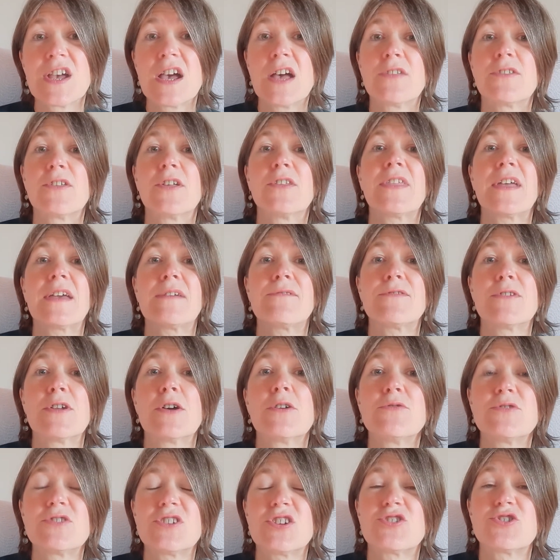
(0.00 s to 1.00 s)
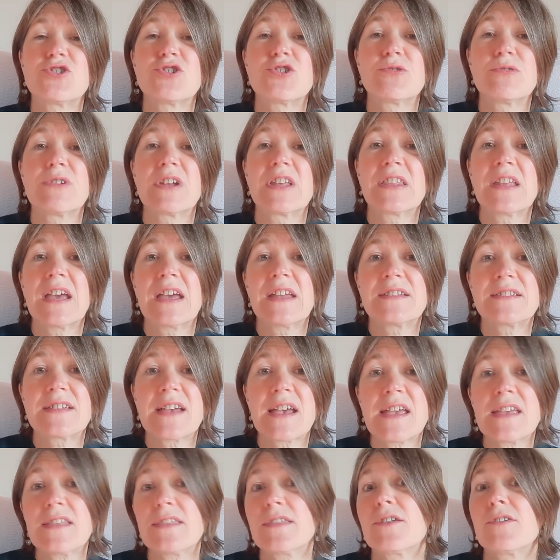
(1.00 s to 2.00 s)
that they've noticed during their
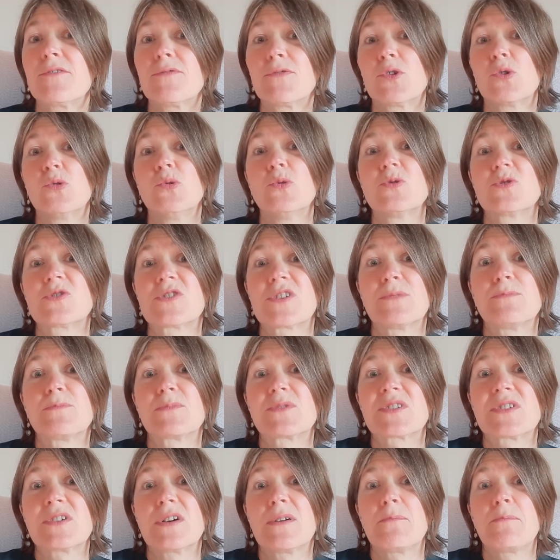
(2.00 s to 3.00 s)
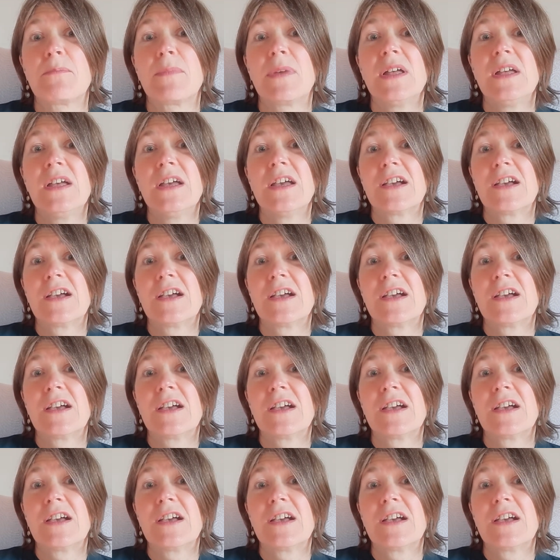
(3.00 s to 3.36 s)
day that have caused them some